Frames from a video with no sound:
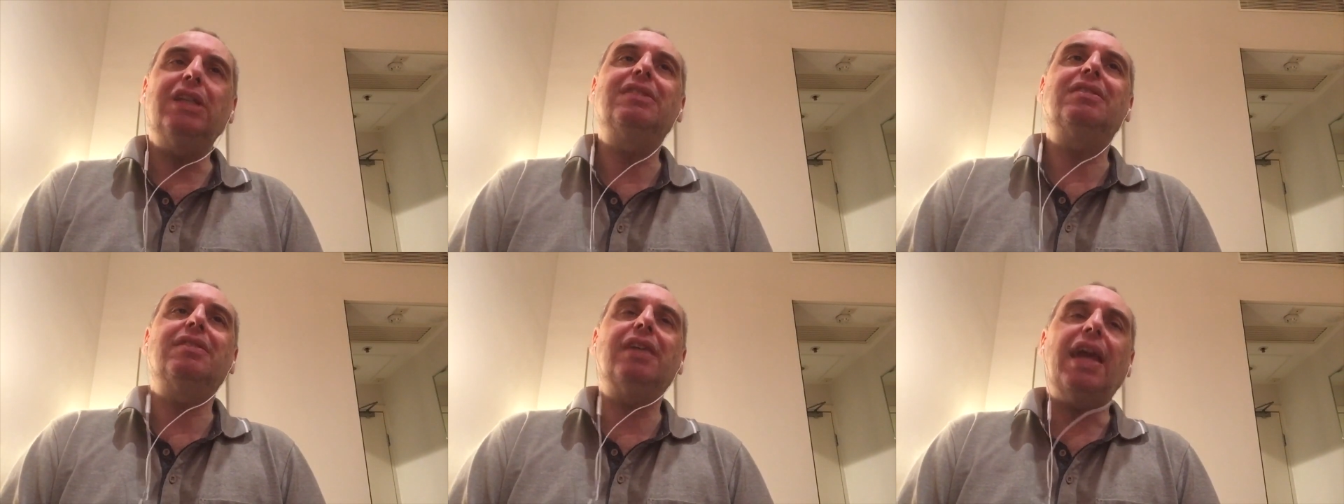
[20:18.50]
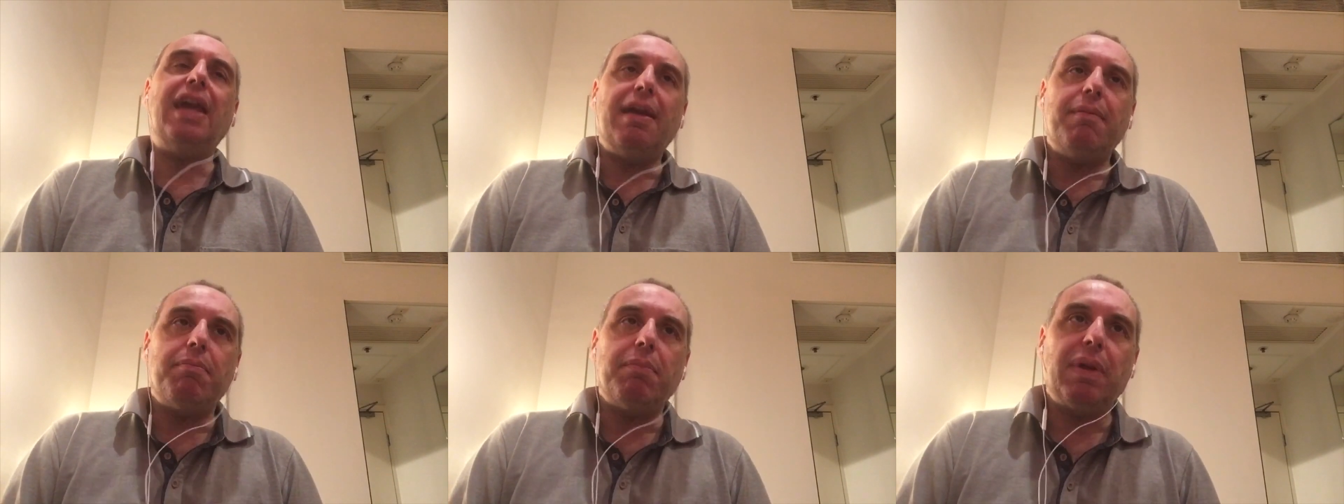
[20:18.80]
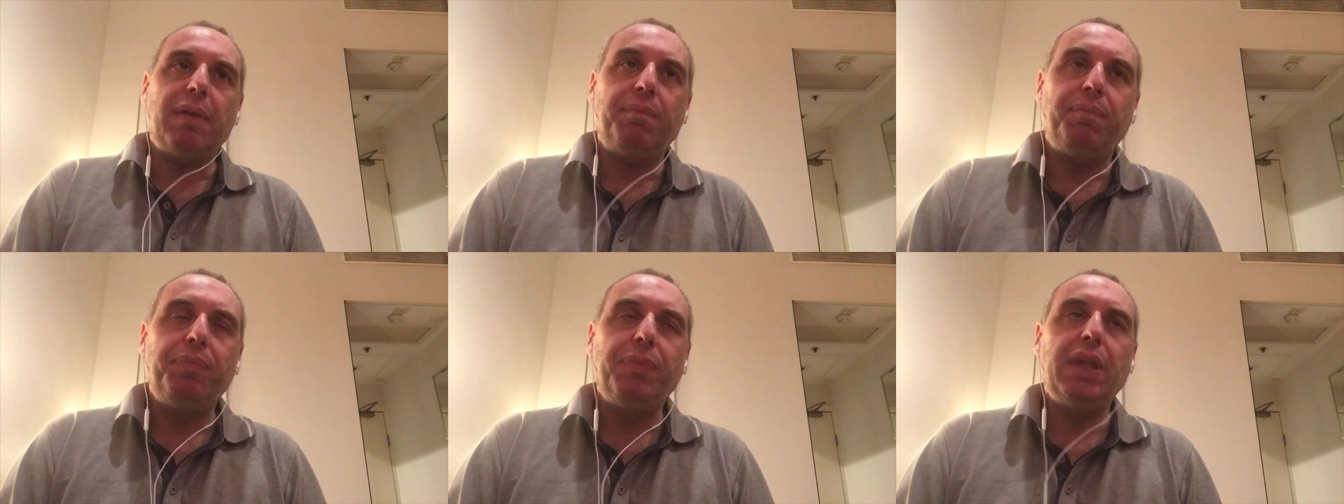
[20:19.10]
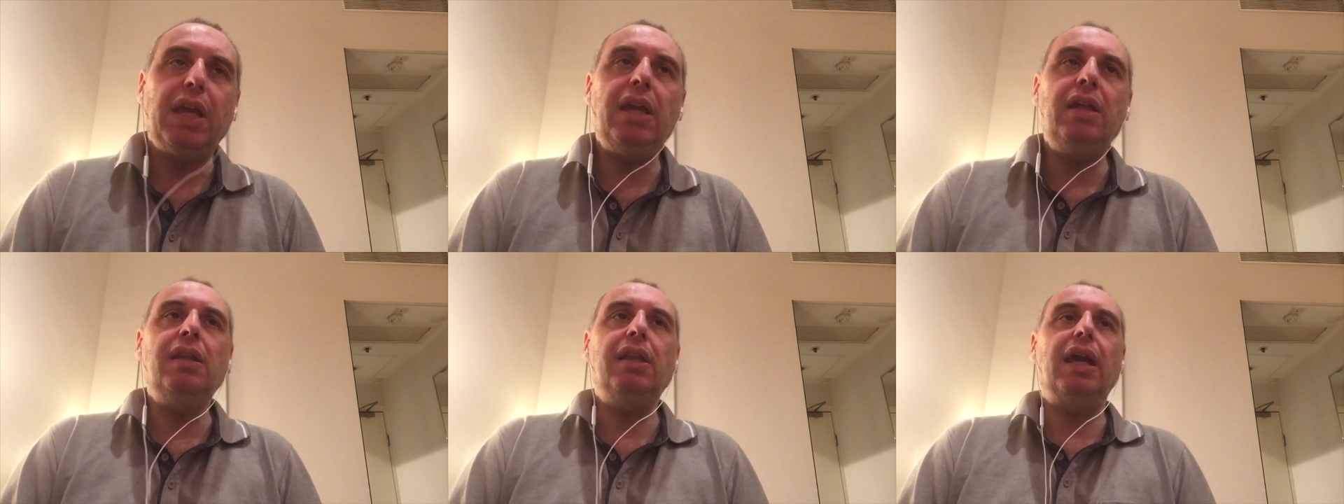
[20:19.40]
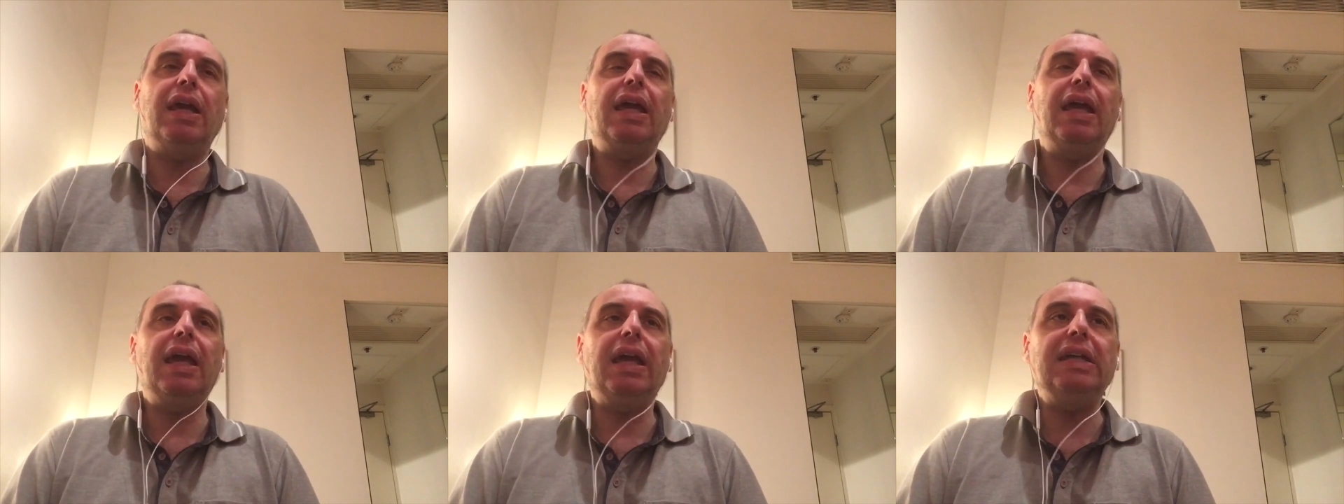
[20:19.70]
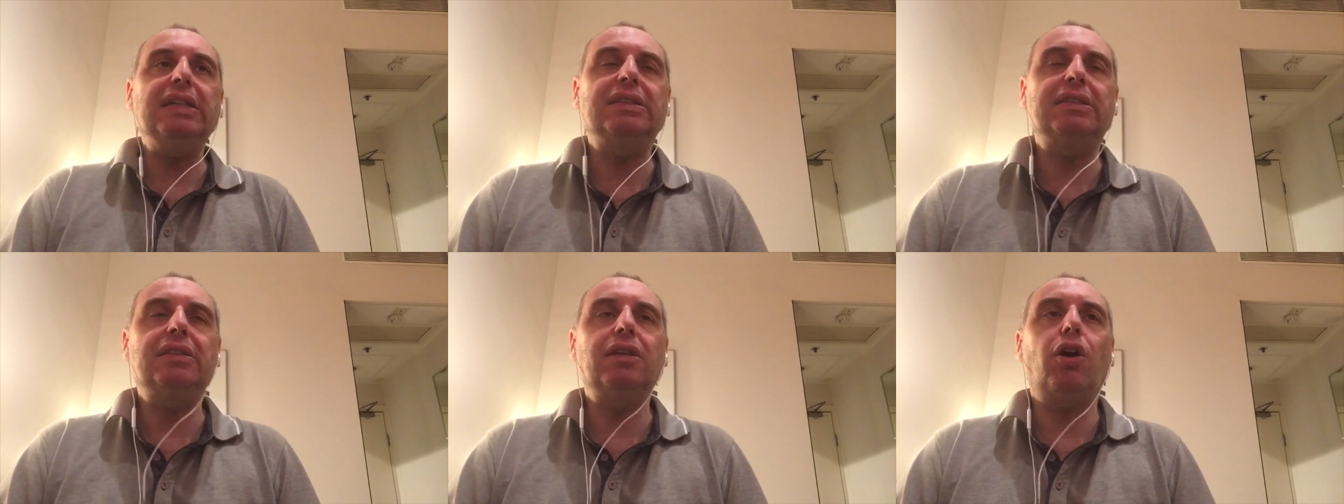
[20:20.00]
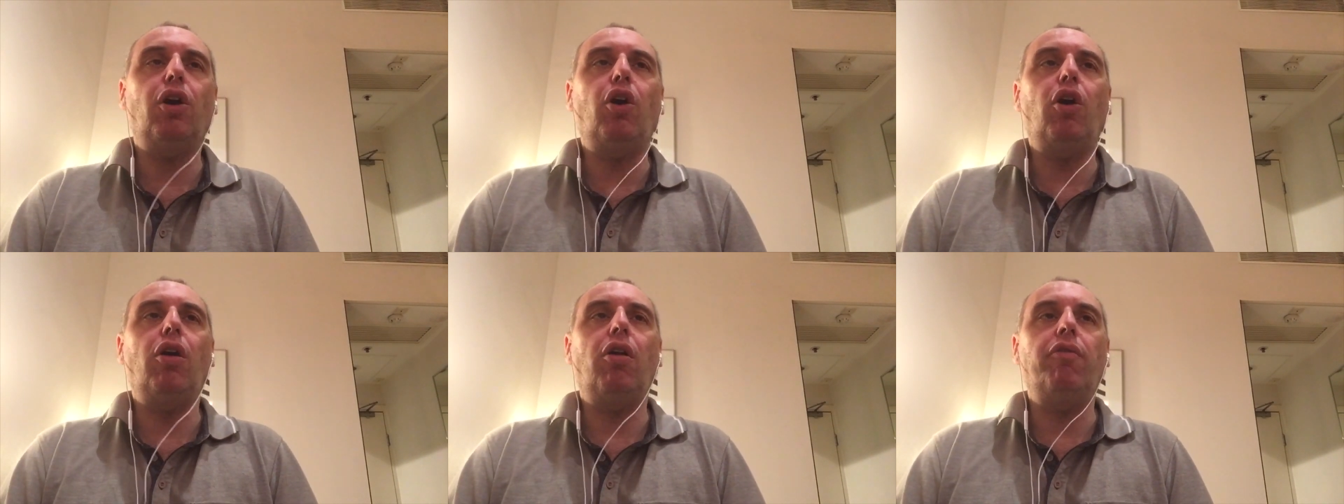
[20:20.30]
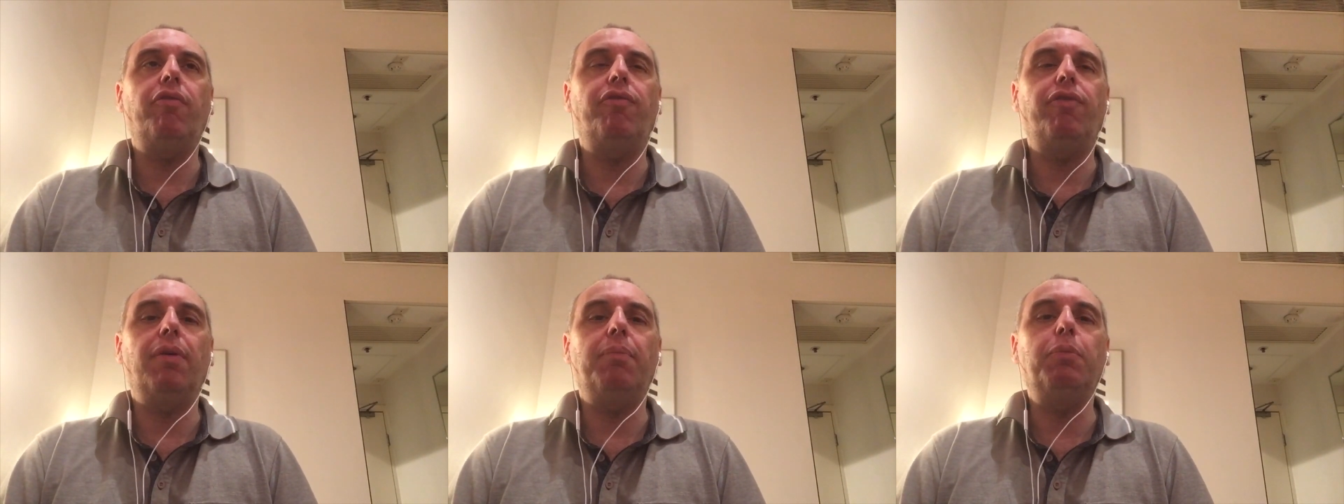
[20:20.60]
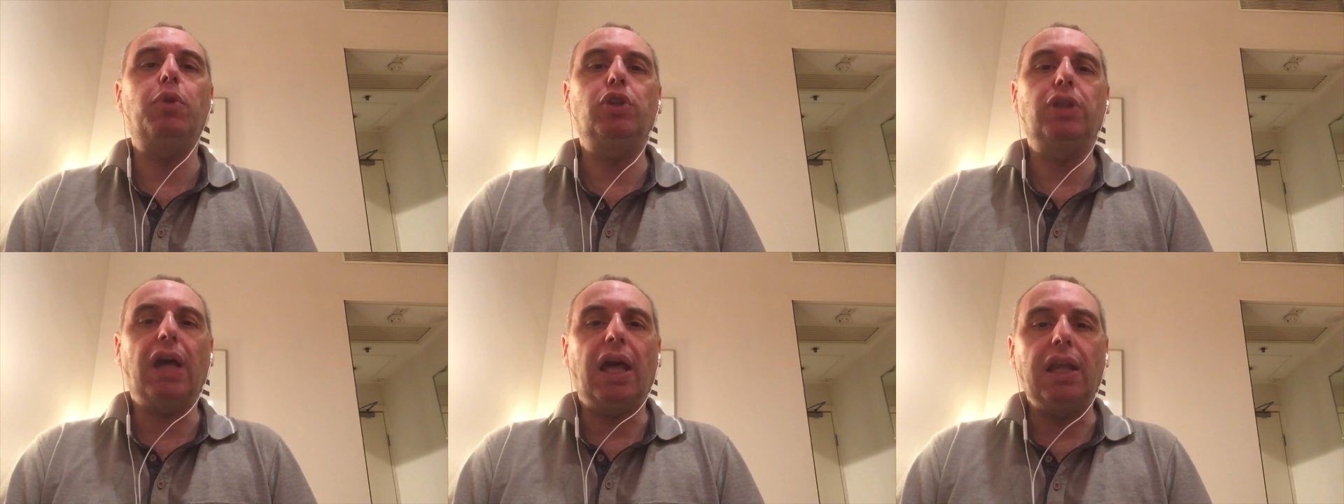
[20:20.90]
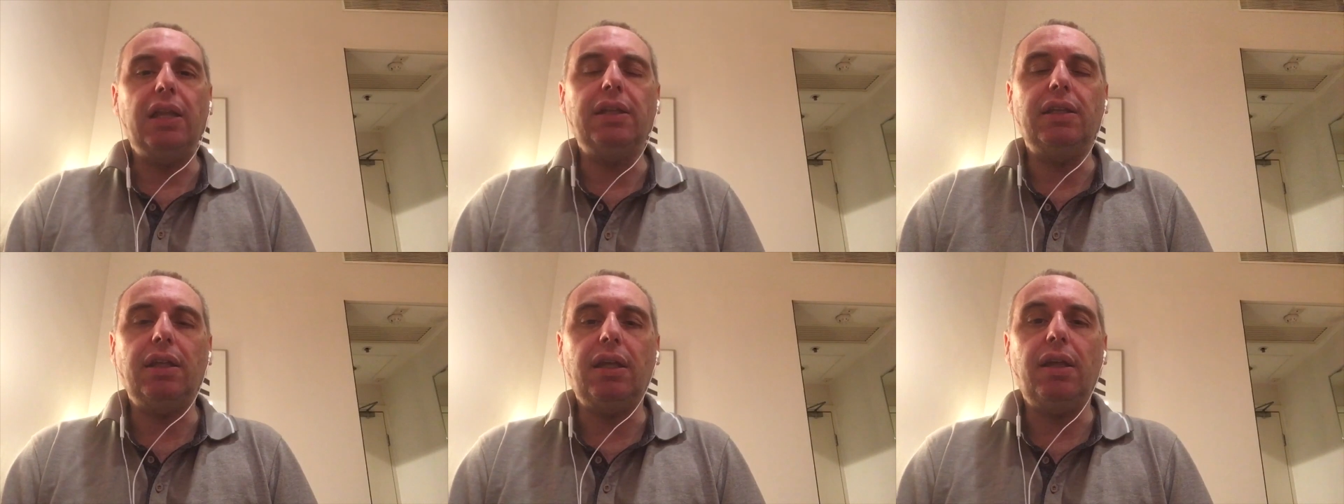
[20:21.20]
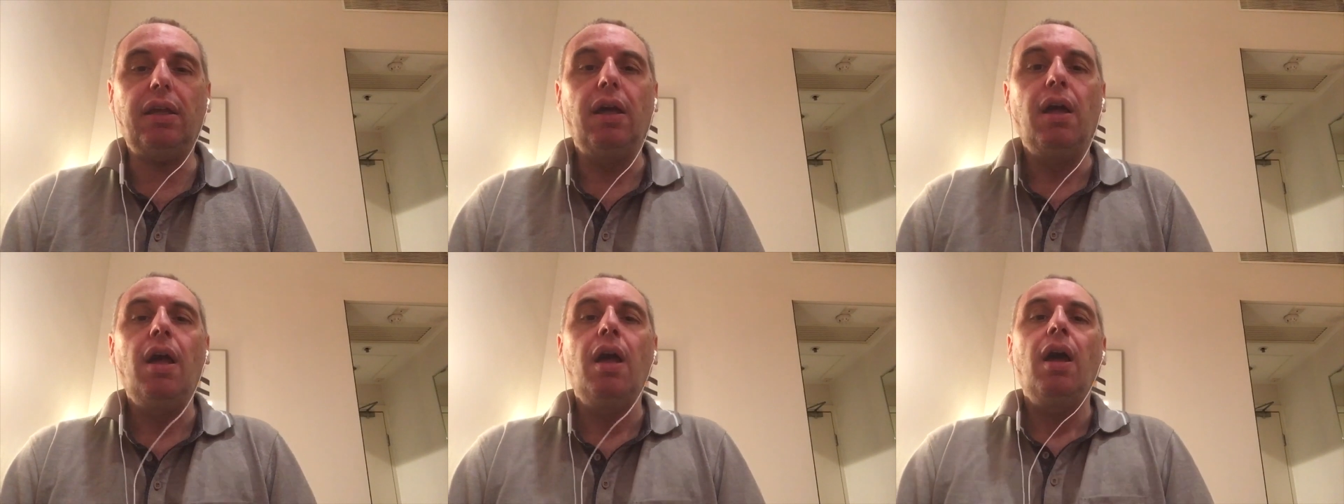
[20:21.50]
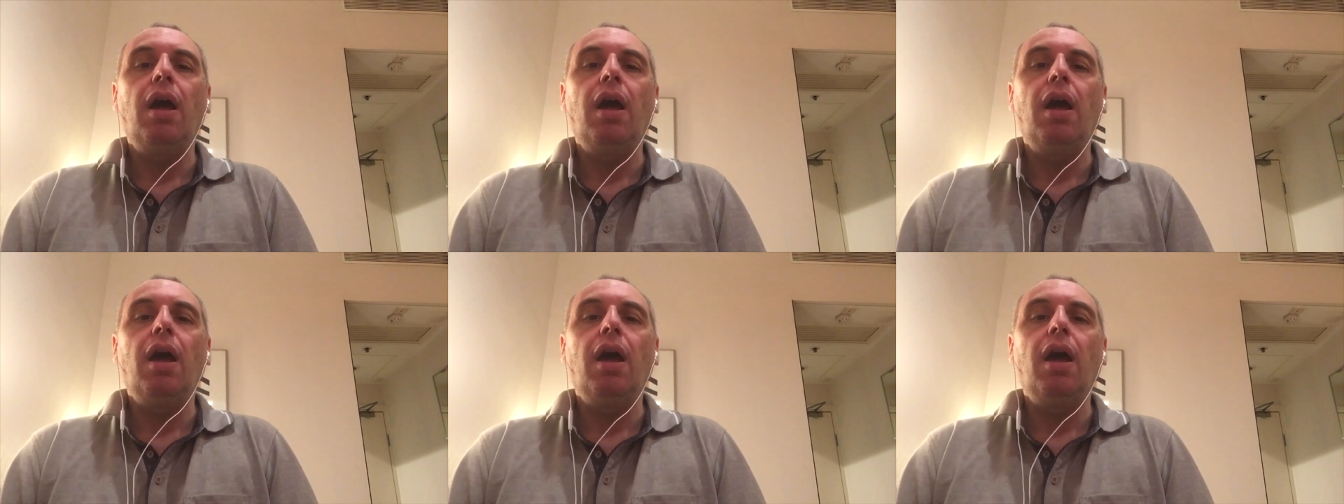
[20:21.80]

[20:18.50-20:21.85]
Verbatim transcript: the same in the case of modality.